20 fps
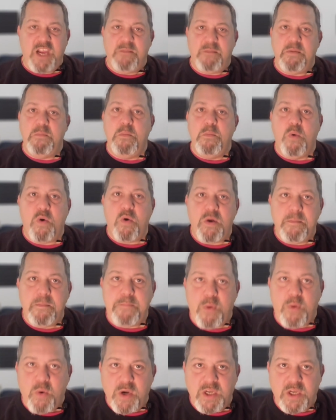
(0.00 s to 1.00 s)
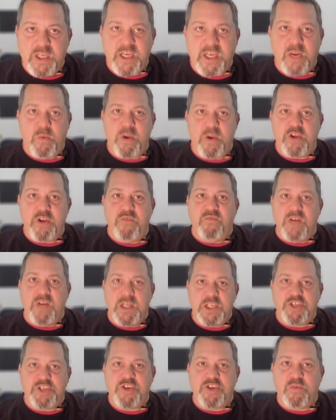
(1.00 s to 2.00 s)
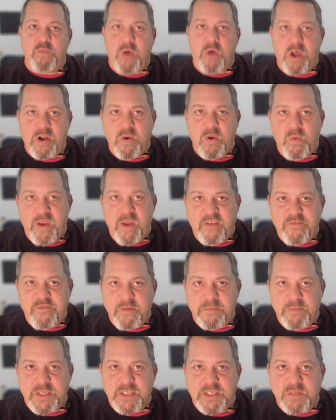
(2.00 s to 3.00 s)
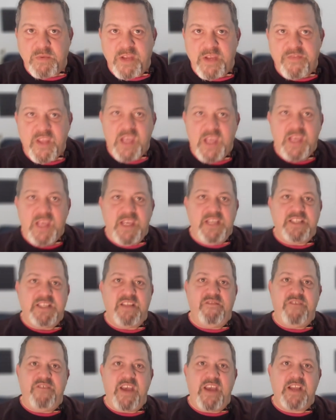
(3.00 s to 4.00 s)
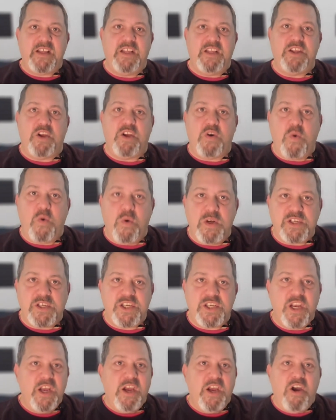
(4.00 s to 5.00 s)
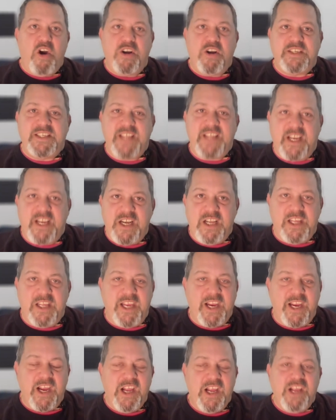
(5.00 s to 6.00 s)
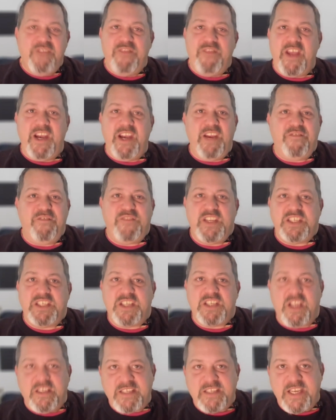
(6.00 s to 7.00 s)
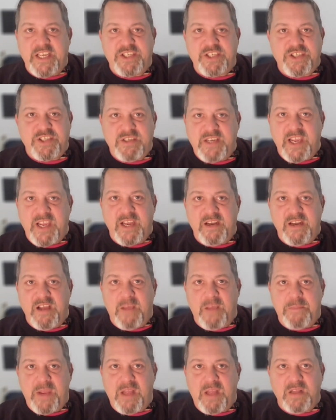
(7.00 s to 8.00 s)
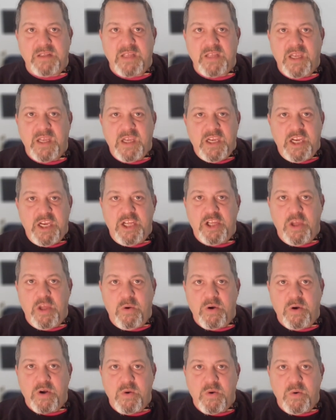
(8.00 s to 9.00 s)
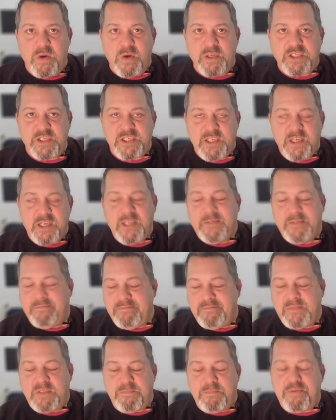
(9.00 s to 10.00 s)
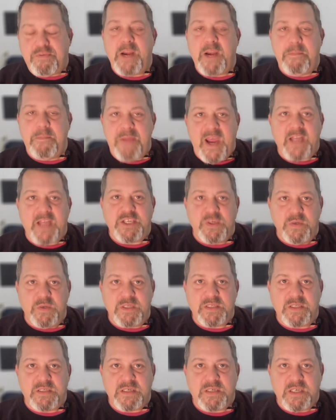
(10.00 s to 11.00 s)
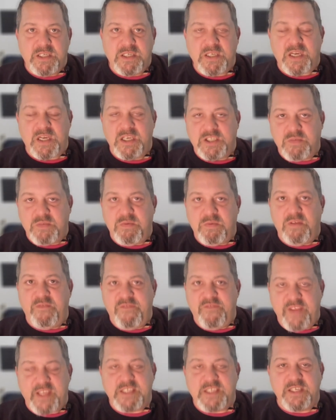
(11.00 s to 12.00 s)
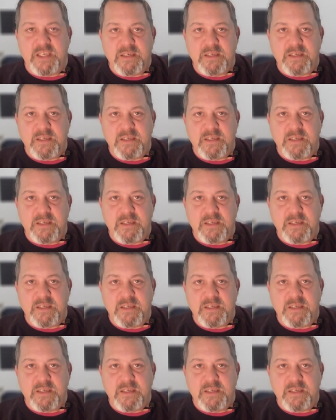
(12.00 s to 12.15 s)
but more importantly, and what you really should walk away from this with, is the fact that the courts are signaling that if this does get upheld in lower courts, bring it back to us, because we'll fix it.